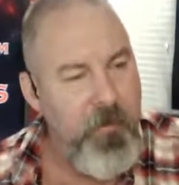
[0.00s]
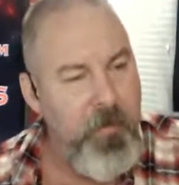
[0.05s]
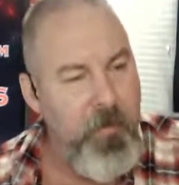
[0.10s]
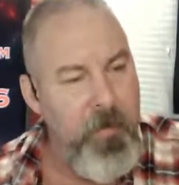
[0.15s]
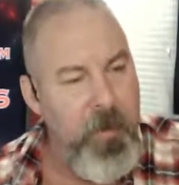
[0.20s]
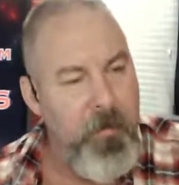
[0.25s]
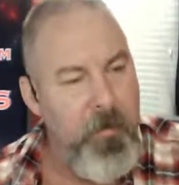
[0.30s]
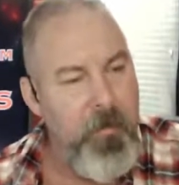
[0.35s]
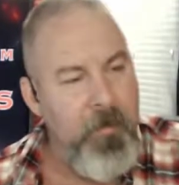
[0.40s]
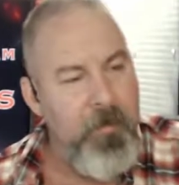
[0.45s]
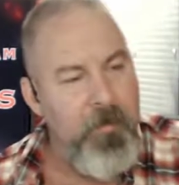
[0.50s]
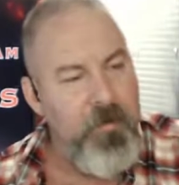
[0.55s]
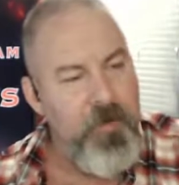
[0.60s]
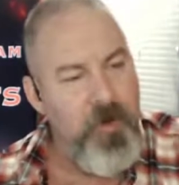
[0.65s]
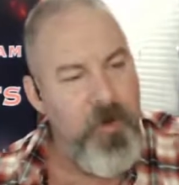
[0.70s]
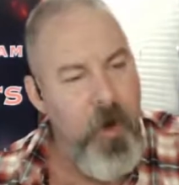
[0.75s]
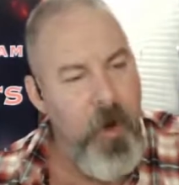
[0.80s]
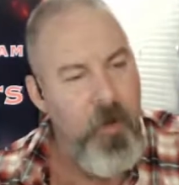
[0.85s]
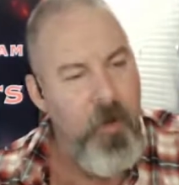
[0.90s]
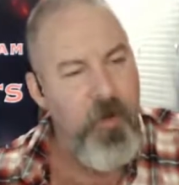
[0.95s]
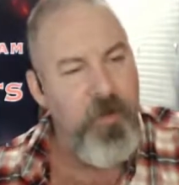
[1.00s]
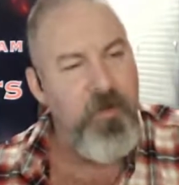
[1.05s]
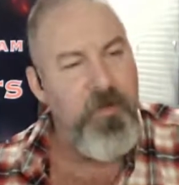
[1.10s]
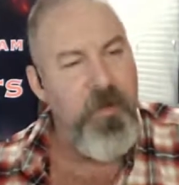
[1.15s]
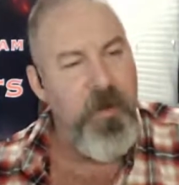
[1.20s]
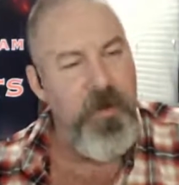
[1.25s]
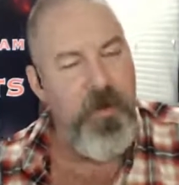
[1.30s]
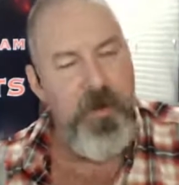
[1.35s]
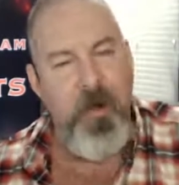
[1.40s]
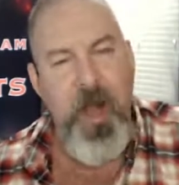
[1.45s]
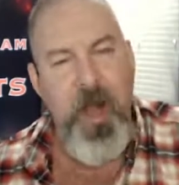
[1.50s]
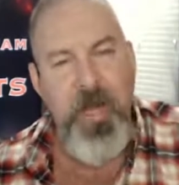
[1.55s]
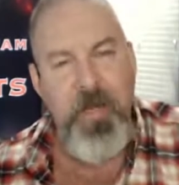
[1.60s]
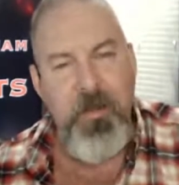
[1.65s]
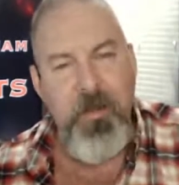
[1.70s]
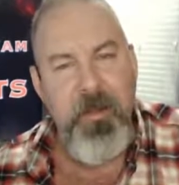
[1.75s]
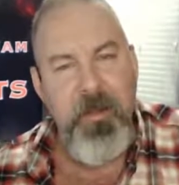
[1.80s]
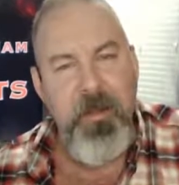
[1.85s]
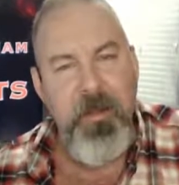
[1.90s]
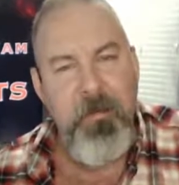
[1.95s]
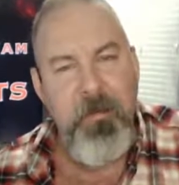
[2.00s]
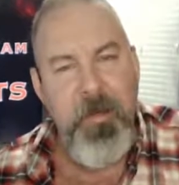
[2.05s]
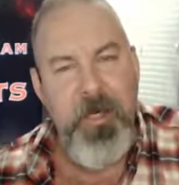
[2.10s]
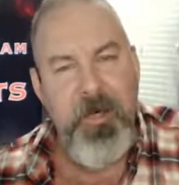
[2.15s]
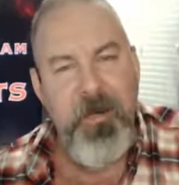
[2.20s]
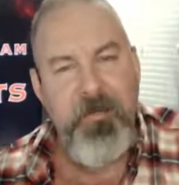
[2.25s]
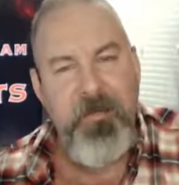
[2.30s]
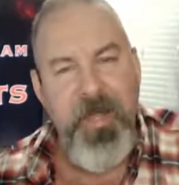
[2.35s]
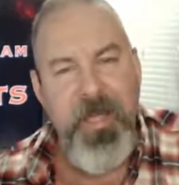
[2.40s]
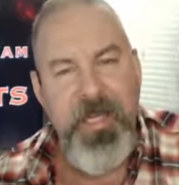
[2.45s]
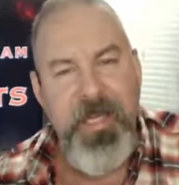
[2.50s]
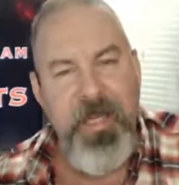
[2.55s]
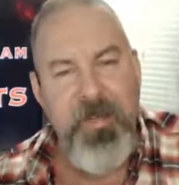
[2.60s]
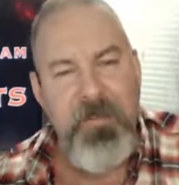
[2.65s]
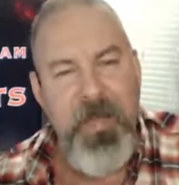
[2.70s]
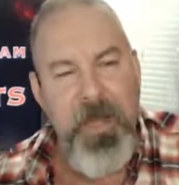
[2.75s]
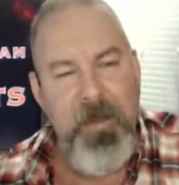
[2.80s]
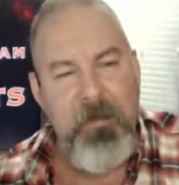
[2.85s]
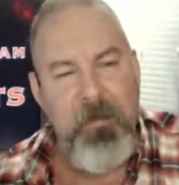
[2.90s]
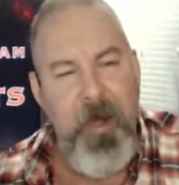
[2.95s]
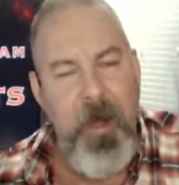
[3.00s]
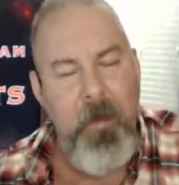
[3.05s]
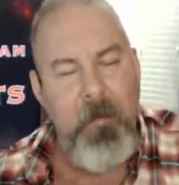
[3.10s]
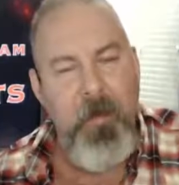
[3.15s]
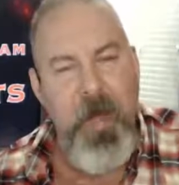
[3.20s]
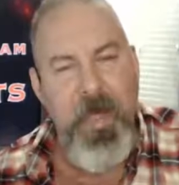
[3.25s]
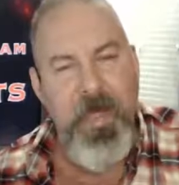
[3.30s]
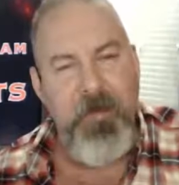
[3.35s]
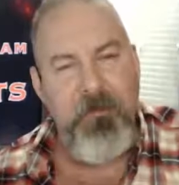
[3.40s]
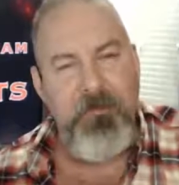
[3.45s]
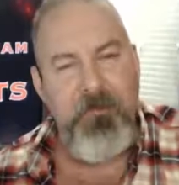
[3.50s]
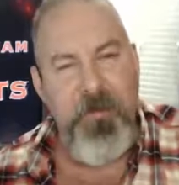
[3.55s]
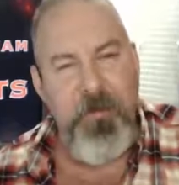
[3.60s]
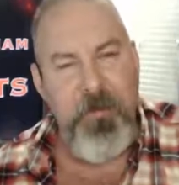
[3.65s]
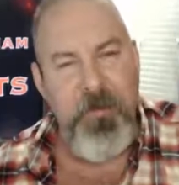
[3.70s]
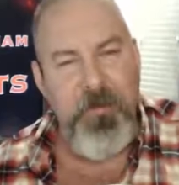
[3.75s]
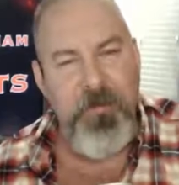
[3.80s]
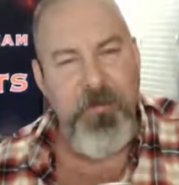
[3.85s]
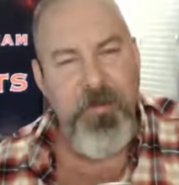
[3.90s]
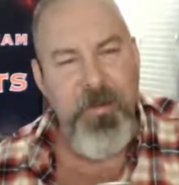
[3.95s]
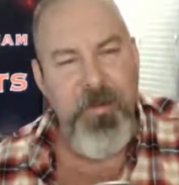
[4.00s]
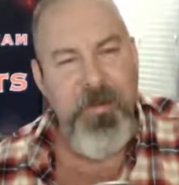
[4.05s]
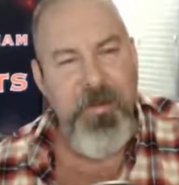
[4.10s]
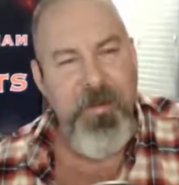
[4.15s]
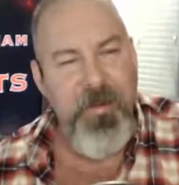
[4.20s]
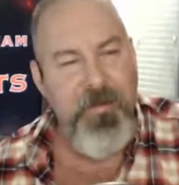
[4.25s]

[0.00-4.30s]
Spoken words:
Remember, trolls are great because they up my influence.